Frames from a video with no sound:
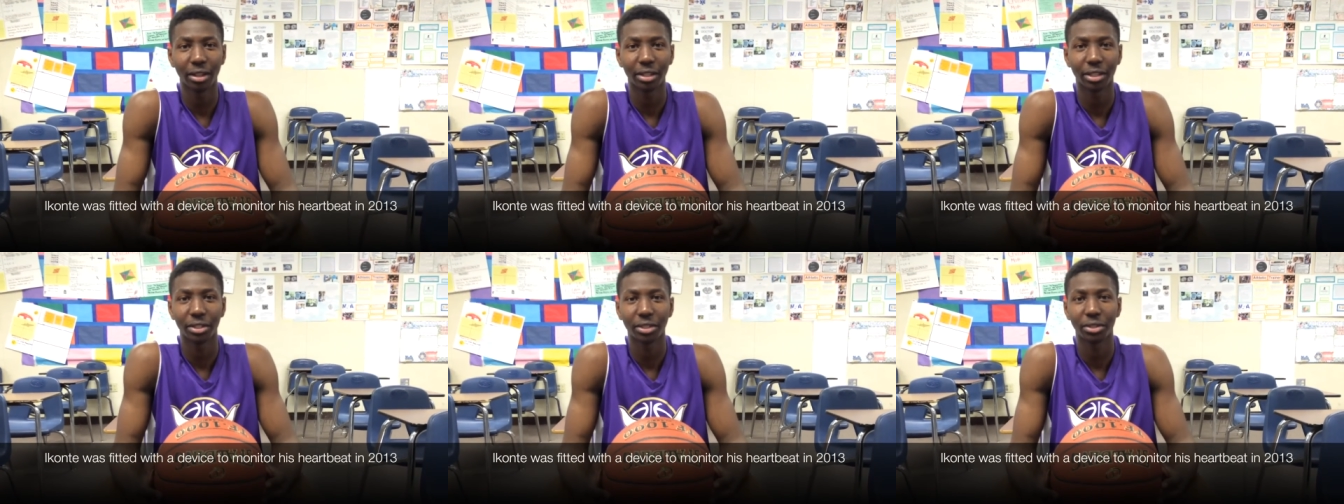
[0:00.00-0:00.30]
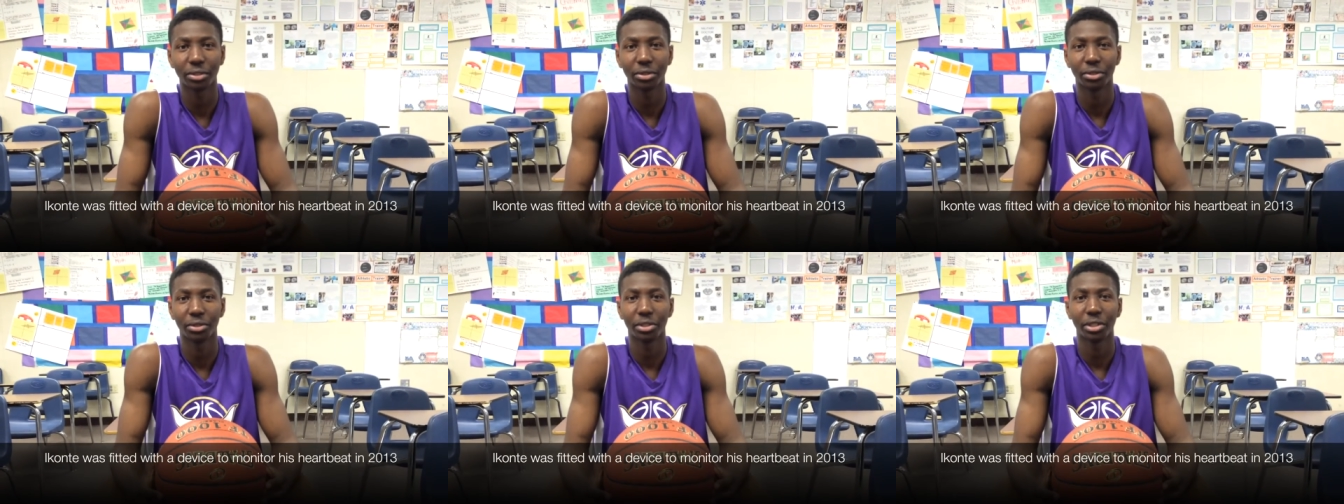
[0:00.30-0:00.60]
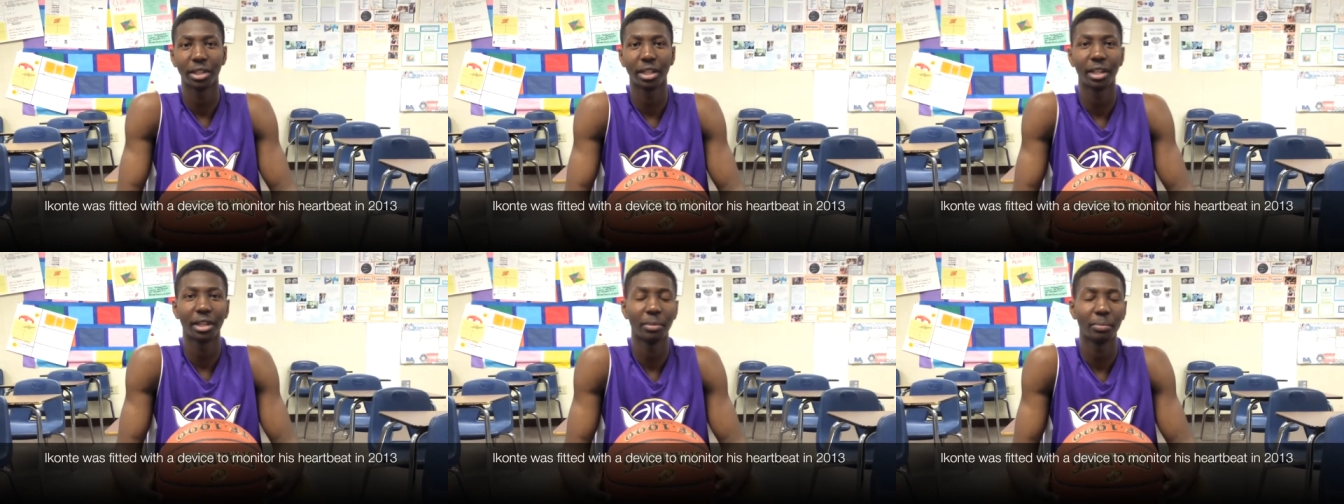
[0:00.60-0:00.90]

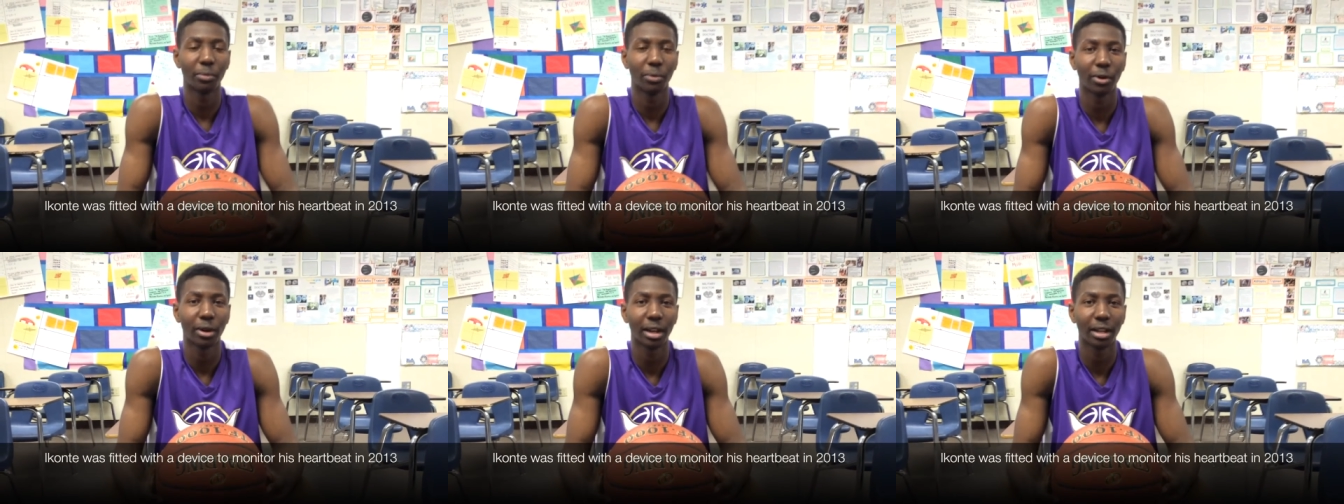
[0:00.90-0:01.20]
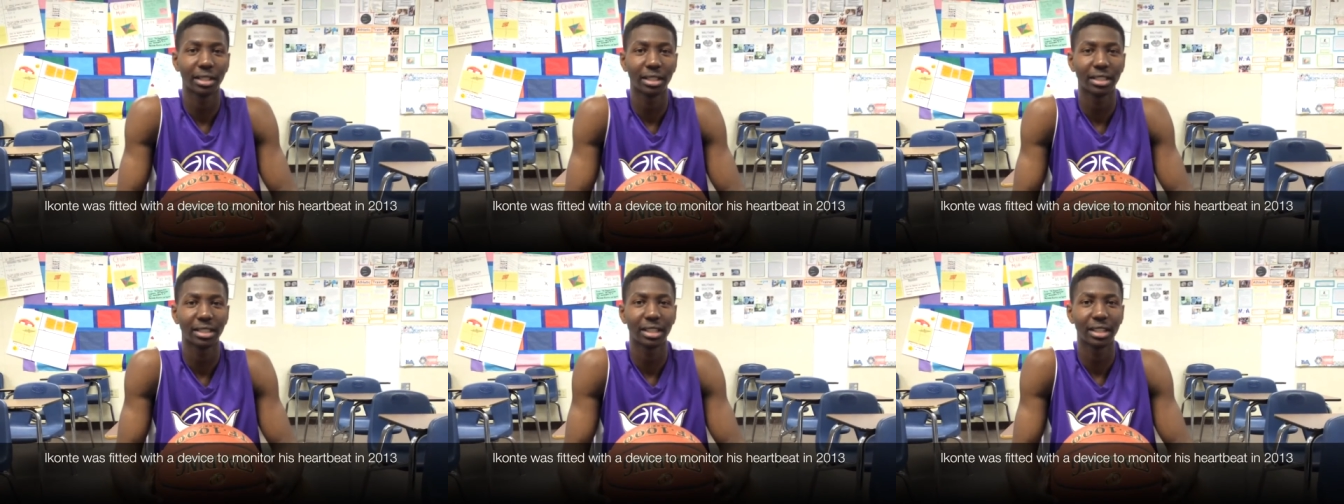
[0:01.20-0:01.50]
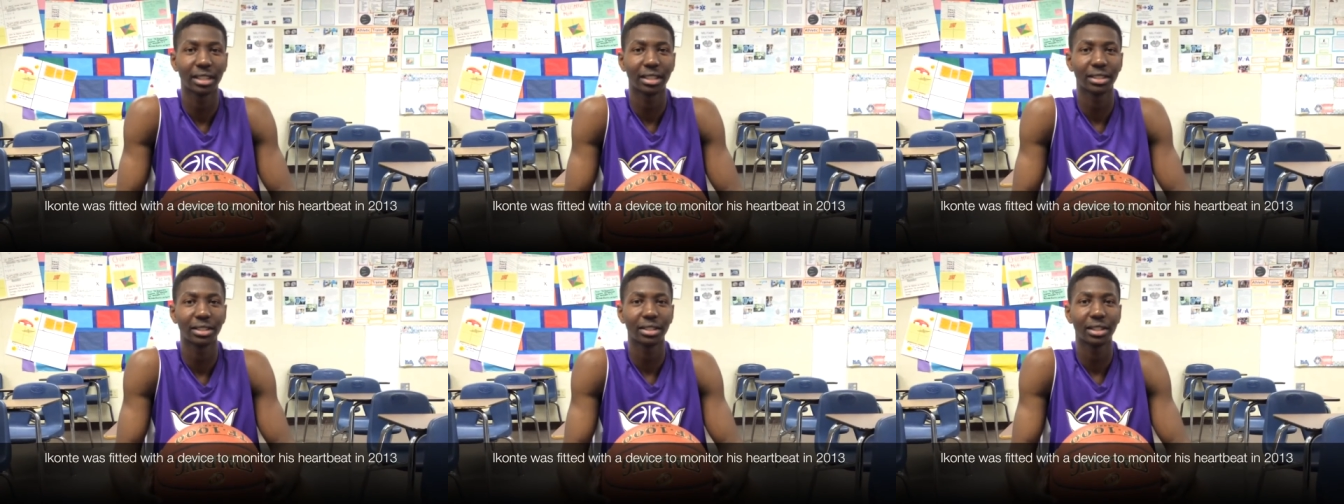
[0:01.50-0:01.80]
excruciating
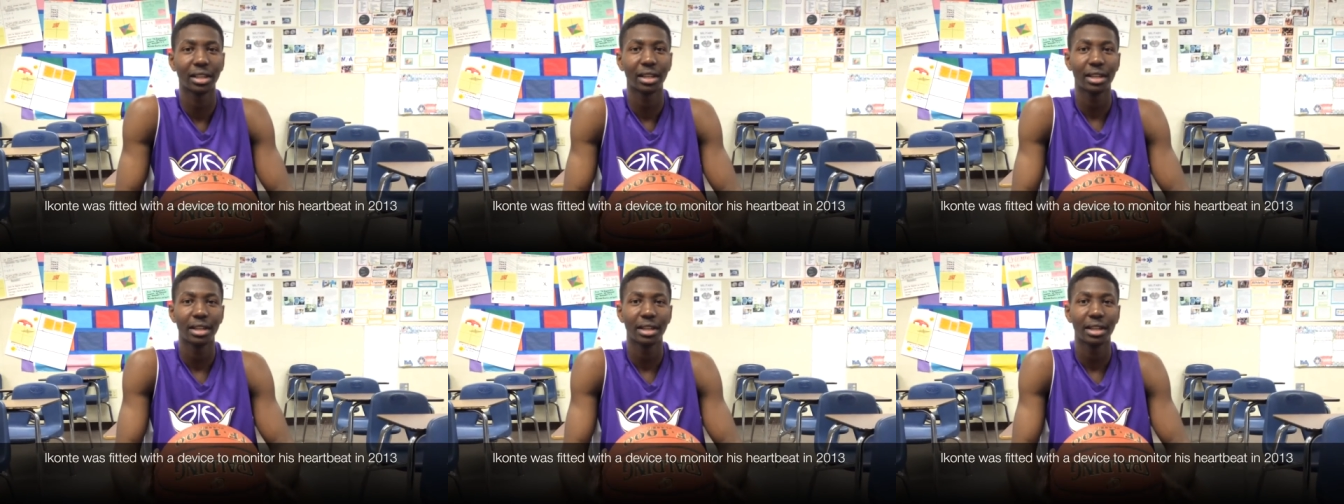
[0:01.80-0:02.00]
process.